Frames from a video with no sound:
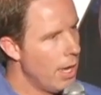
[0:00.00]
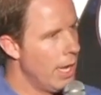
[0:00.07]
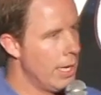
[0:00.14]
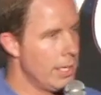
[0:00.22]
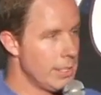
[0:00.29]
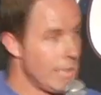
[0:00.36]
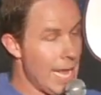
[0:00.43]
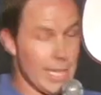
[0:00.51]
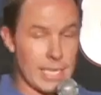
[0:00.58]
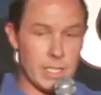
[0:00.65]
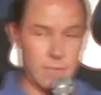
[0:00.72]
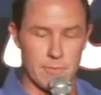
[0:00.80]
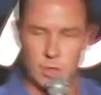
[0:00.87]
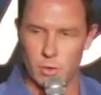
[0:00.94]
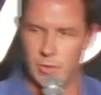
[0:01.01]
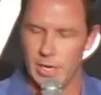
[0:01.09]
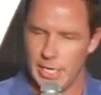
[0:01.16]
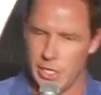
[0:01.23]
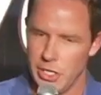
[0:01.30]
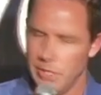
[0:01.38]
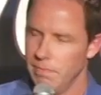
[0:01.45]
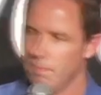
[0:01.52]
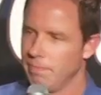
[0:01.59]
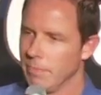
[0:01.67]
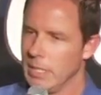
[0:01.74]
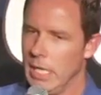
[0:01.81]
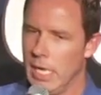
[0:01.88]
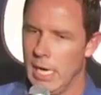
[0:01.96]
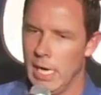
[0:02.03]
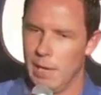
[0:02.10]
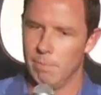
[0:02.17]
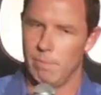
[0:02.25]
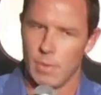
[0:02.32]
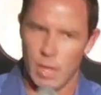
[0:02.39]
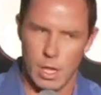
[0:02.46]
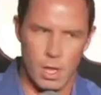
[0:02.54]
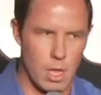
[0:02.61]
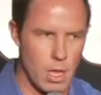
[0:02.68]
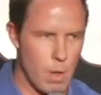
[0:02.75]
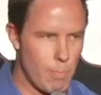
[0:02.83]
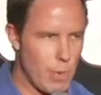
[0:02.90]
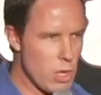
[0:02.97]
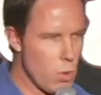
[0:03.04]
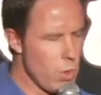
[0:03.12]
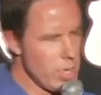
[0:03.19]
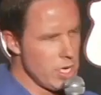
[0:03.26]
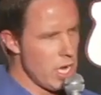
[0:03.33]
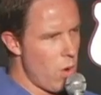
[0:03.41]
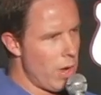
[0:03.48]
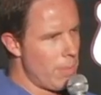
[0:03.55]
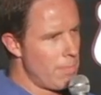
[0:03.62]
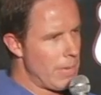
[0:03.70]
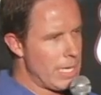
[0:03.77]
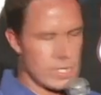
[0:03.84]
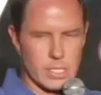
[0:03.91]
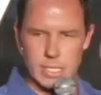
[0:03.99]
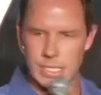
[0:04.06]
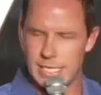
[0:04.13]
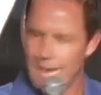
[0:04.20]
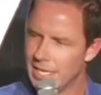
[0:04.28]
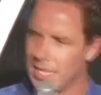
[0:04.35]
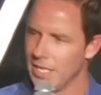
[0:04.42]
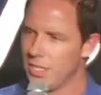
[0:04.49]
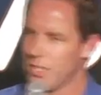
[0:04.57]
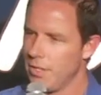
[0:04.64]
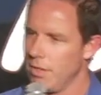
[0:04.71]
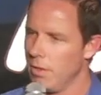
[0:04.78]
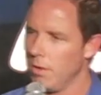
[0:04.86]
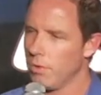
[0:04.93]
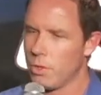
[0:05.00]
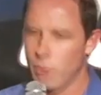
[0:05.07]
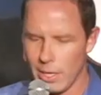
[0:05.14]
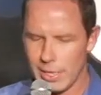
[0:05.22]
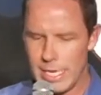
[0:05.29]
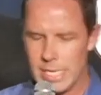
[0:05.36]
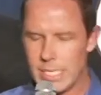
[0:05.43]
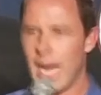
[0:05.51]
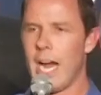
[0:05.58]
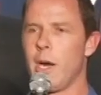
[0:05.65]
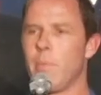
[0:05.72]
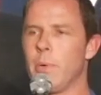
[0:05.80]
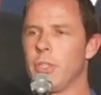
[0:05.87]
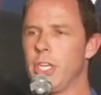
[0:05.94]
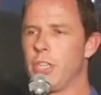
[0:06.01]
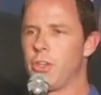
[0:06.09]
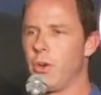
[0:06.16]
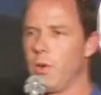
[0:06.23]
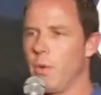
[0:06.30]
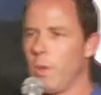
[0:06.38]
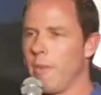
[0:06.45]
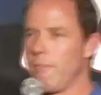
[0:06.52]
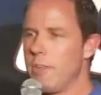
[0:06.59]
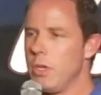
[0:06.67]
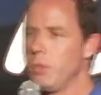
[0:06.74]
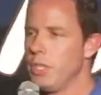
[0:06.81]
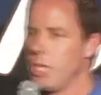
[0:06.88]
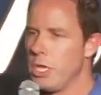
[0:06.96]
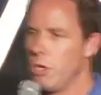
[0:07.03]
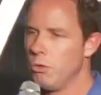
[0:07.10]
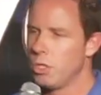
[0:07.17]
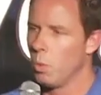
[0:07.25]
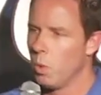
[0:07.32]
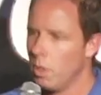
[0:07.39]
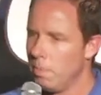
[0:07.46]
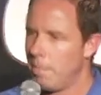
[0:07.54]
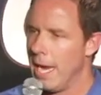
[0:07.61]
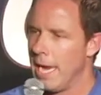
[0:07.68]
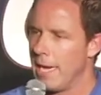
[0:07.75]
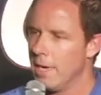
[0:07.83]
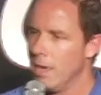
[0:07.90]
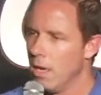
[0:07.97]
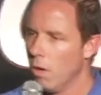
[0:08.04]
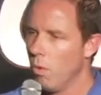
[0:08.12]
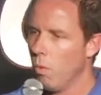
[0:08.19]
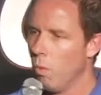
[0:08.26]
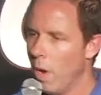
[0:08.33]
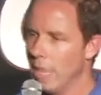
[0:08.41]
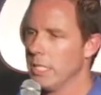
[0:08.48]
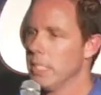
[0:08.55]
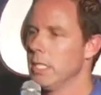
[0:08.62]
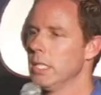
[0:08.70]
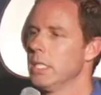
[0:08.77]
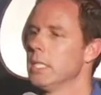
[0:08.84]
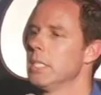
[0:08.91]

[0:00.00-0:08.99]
And yeah, that didn't feel very good. But you wouldn't know it because the dentist, throughout the entire procedure, refused to use the word pain once.